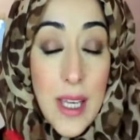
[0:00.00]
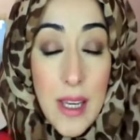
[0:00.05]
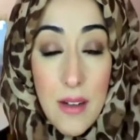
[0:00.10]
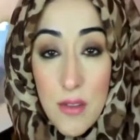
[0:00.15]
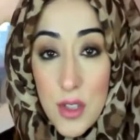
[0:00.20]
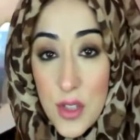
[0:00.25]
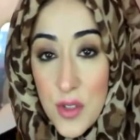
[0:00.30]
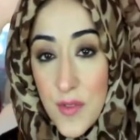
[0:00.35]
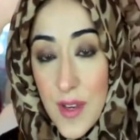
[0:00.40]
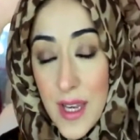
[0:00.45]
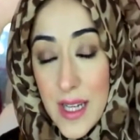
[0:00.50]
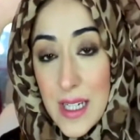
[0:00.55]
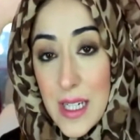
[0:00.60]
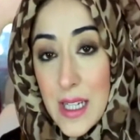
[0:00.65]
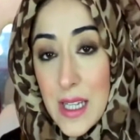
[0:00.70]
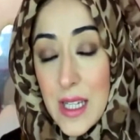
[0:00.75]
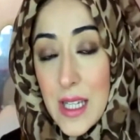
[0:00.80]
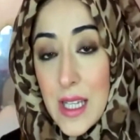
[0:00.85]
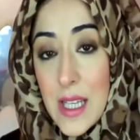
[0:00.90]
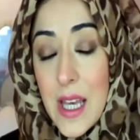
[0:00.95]
You want to get rid of
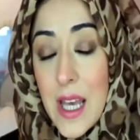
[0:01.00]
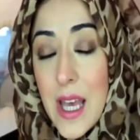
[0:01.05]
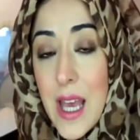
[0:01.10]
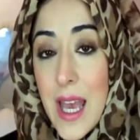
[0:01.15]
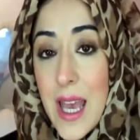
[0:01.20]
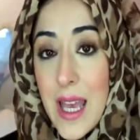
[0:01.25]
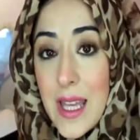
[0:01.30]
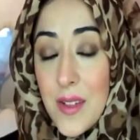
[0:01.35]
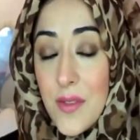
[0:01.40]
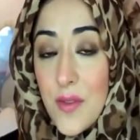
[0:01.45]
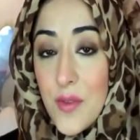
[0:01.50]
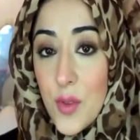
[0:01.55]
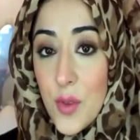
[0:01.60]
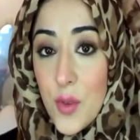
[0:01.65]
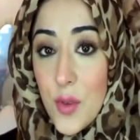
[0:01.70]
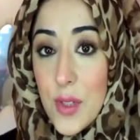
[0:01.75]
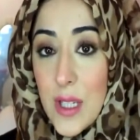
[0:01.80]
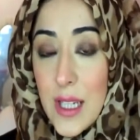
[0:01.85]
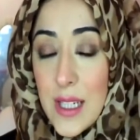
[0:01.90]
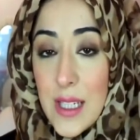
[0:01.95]
anything, any
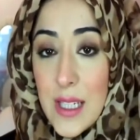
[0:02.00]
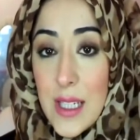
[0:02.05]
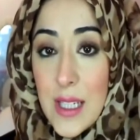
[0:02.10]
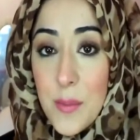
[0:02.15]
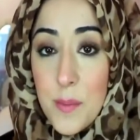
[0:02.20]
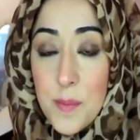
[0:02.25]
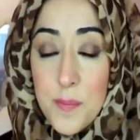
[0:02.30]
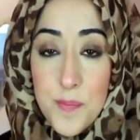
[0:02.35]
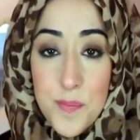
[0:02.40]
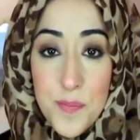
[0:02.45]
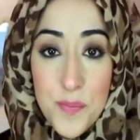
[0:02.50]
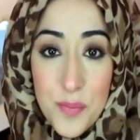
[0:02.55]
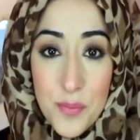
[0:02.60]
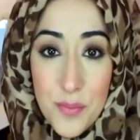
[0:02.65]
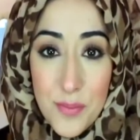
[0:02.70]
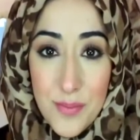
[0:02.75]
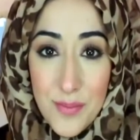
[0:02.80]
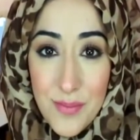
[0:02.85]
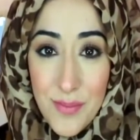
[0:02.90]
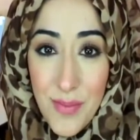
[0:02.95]
food, any
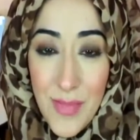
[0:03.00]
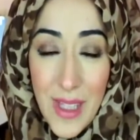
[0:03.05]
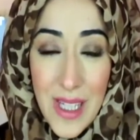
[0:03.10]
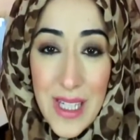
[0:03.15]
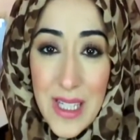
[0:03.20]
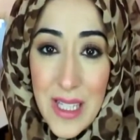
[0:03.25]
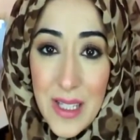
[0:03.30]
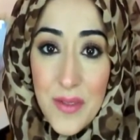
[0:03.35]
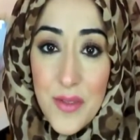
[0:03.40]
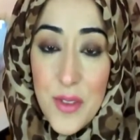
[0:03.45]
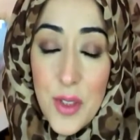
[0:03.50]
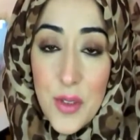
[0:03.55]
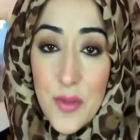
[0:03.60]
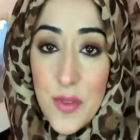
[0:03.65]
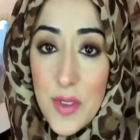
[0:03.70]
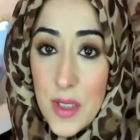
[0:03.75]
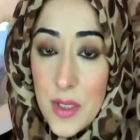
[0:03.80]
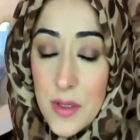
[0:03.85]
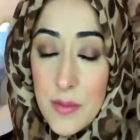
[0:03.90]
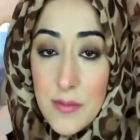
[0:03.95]

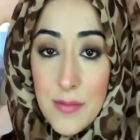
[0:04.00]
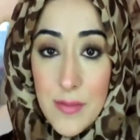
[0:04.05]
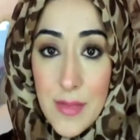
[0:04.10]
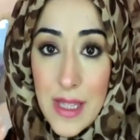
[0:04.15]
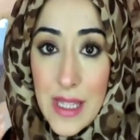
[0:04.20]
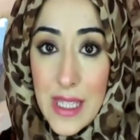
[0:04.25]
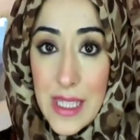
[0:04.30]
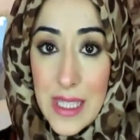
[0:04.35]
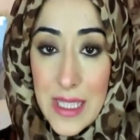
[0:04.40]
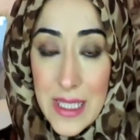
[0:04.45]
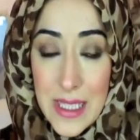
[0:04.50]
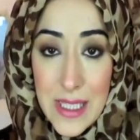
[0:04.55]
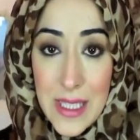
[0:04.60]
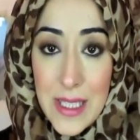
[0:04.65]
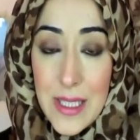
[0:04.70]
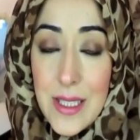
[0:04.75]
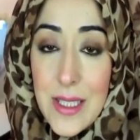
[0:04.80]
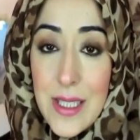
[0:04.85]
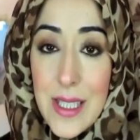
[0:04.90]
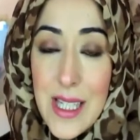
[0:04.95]
leftover things.
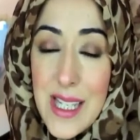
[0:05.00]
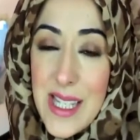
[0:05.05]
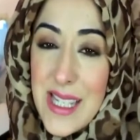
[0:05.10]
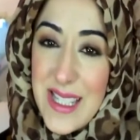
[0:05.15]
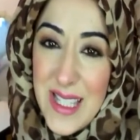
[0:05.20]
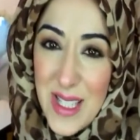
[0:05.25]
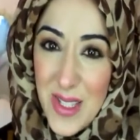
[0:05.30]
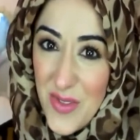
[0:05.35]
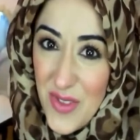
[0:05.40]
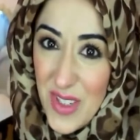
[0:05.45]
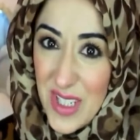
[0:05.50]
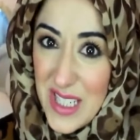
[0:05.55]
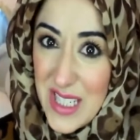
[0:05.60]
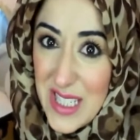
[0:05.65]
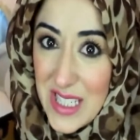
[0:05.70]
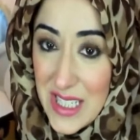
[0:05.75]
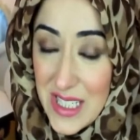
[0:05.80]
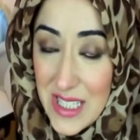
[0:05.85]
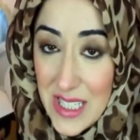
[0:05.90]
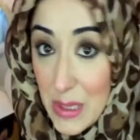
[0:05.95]
It sounds really
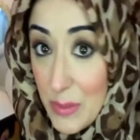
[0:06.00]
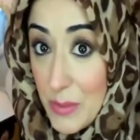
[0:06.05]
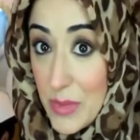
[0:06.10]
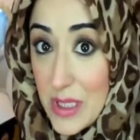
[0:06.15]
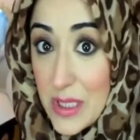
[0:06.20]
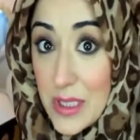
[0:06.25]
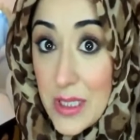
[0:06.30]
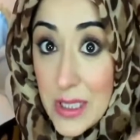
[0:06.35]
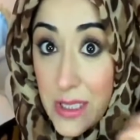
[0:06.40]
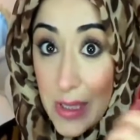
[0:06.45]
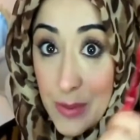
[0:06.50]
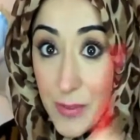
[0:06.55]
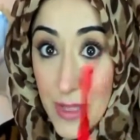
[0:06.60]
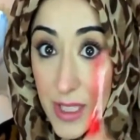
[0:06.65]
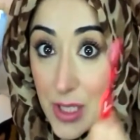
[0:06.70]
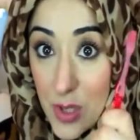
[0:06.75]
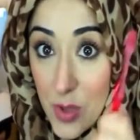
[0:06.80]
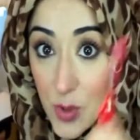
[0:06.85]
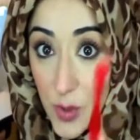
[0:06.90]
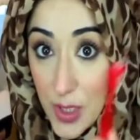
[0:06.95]
disgusting, but
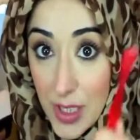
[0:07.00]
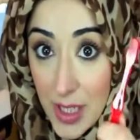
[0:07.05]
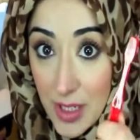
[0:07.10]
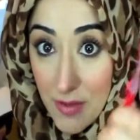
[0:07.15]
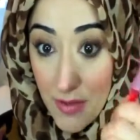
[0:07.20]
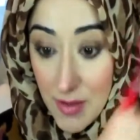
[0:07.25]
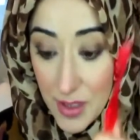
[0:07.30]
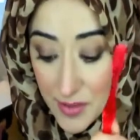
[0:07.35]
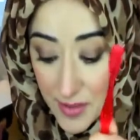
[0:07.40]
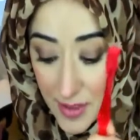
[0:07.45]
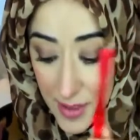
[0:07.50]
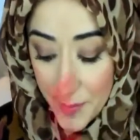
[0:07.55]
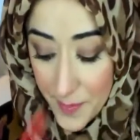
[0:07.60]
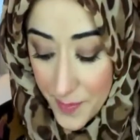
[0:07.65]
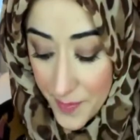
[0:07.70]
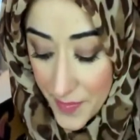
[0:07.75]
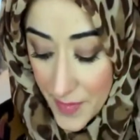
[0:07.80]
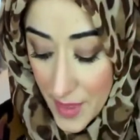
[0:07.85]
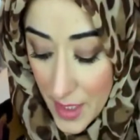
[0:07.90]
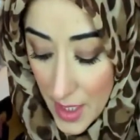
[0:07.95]
make sure you get rid of
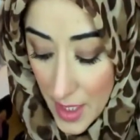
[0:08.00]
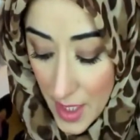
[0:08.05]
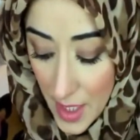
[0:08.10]
it.